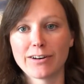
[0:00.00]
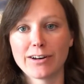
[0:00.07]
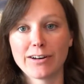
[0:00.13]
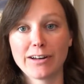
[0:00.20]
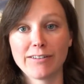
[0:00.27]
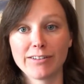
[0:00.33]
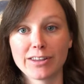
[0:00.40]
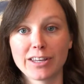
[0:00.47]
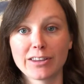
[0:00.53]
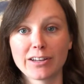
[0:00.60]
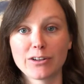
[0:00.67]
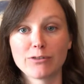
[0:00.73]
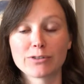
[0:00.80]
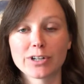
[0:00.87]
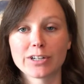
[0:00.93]
everything that
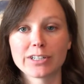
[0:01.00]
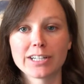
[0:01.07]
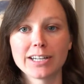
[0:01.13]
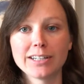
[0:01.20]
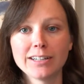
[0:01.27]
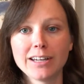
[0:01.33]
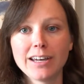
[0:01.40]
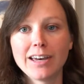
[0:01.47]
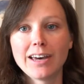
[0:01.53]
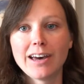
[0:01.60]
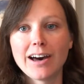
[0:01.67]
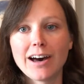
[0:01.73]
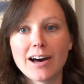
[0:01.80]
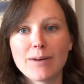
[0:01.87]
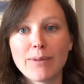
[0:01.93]
you've turned in.
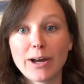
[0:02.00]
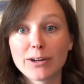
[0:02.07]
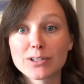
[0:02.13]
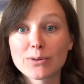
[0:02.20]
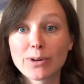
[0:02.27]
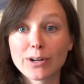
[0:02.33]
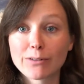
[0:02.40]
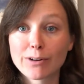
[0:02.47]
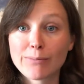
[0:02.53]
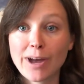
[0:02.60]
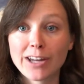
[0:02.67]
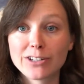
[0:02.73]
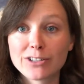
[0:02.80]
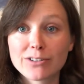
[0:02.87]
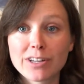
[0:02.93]
I also want to
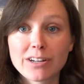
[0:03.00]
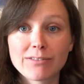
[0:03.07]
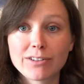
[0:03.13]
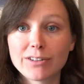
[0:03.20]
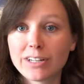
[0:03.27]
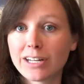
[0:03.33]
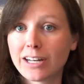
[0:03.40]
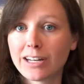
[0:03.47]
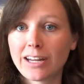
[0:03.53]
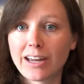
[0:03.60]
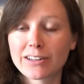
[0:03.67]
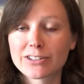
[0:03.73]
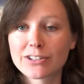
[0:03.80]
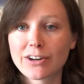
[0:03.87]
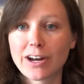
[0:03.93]
remind you that if you need any
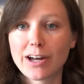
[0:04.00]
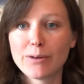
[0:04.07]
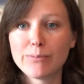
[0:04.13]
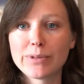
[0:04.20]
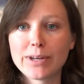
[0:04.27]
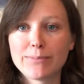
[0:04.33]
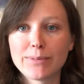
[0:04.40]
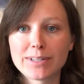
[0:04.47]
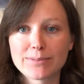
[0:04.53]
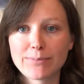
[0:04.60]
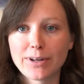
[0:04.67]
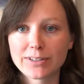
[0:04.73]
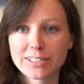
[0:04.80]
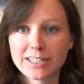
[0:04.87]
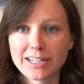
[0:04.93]
extra help that Miss
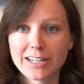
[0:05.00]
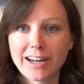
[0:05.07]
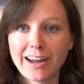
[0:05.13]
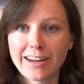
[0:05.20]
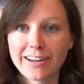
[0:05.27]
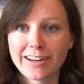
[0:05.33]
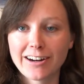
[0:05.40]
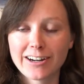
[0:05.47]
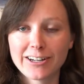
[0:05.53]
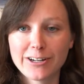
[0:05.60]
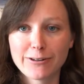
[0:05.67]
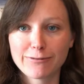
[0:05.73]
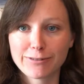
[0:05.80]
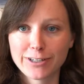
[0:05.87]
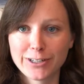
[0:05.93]
Milton and I are
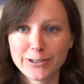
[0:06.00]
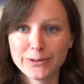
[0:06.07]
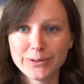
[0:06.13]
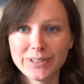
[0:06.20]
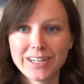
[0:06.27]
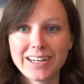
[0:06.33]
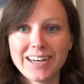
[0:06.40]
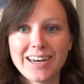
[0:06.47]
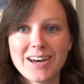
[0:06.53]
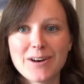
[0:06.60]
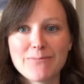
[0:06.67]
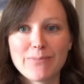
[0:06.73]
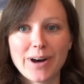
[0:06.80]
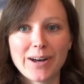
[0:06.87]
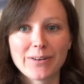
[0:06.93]
here for you.
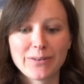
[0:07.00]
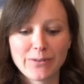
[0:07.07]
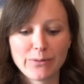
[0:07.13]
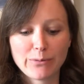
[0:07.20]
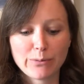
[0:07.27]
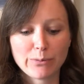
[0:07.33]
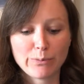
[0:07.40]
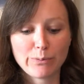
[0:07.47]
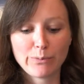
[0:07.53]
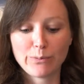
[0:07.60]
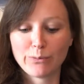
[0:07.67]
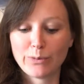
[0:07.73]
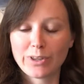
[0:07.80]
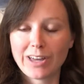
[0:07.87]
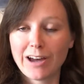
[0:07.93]
But
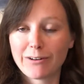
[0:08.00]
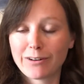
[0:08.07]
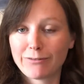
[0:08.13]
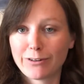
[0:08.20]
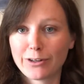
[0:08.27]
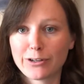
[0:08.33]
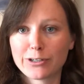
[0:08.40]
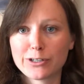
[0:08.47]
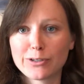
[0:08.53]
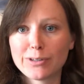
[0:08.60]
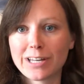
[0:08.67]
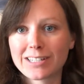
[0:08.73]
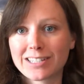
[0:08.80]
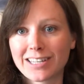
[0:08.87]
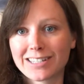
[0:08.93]
without further ado,
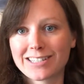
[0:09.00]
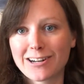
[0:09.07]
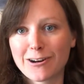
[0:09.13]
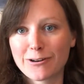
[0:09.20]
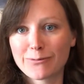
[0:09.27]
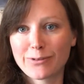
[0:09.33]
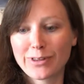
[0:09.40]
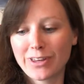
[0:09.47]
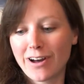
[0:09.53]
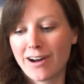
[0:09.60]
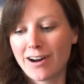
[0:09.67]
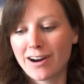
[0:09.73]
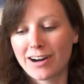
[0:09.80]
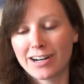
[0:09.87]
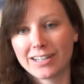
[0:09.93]
let's get started with
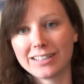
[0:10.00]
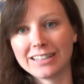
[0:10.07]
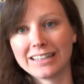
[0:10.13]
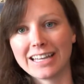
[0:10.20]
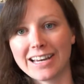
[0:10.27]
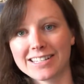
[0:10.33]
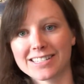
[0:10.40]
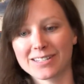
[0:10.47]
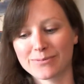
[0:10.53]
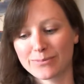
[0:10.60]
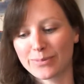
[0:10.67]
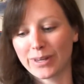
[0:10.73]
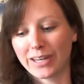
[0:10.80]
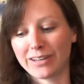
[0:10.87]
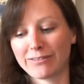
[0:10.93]
our lesson
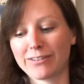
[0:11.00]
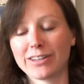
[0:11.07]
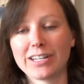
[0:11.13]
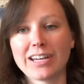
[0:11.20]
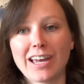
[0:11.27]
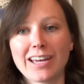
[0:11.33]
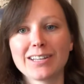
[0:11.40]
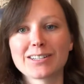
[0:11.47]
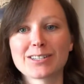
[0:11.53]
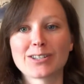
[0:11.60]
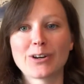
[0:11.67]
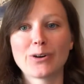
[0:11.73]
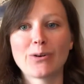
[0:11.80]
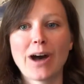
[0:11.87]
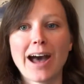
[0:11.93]
plan for the day.
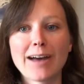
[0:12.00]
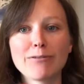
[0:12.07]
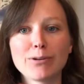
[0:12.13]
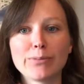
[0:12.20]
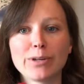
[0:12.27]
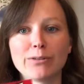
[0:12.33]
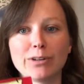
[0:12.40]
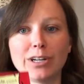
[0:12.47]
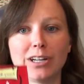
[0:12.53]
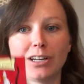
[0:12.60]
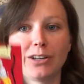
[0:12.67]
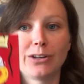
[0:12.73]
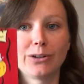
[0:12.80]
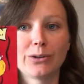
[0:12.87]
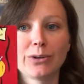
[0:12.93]
So I will be reading
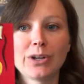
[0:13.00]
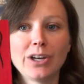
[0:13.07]
you